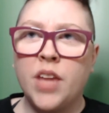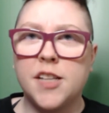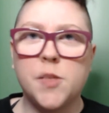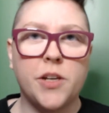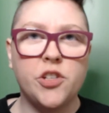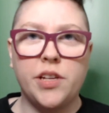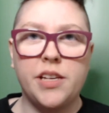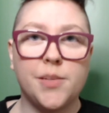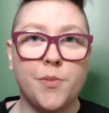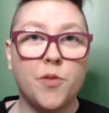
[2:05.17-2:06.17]
especially
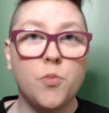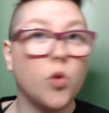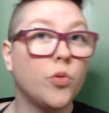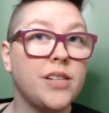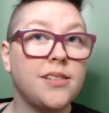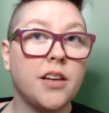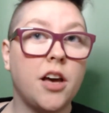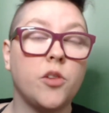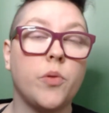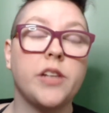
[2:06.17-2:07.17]
some of the more recent
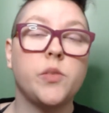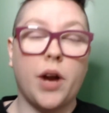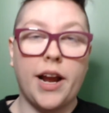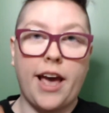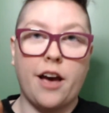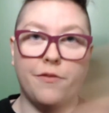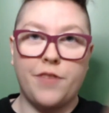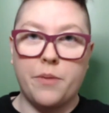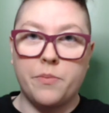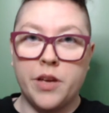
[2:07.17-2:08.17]
colorways where I have
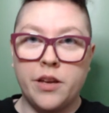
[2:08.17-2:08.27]
them